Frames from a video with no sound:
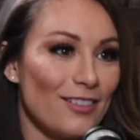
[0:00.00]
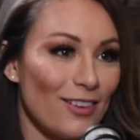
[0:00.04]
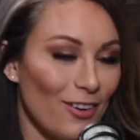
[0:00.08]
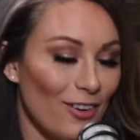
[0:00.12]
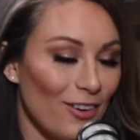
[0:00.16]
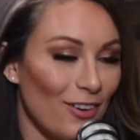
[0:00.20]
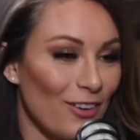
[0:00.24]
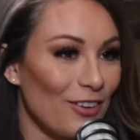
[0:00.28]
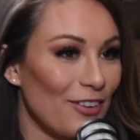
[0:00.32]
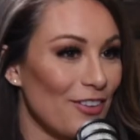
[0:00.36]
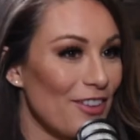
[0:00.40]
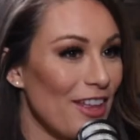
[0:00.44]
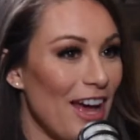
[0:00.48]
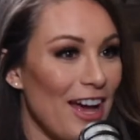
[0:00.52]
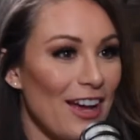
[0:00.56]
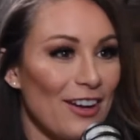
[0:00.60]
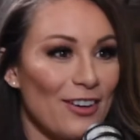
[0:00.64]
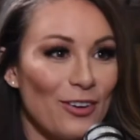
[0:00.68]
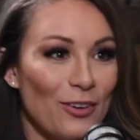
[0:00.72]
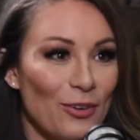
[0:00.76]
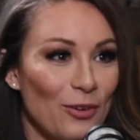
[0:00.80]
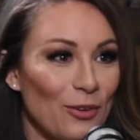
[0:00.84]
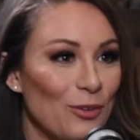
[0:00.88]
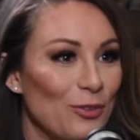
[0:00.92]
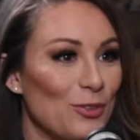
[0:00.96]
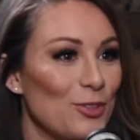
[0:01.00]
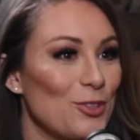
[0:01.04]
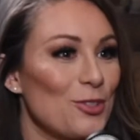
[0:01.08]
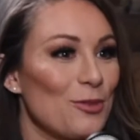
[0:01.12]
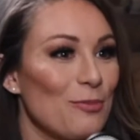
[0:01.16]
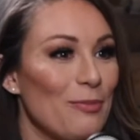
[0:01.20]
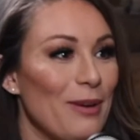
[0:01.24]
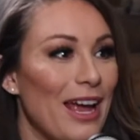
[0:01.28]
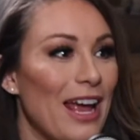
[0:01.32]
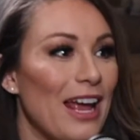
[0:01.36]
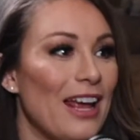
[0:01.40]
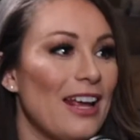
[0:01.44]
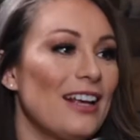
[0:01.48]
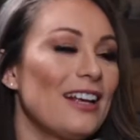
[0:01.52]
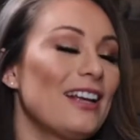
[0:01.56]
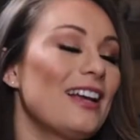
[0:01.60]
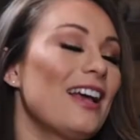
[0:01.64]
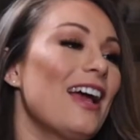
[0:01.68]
all that whole shebang,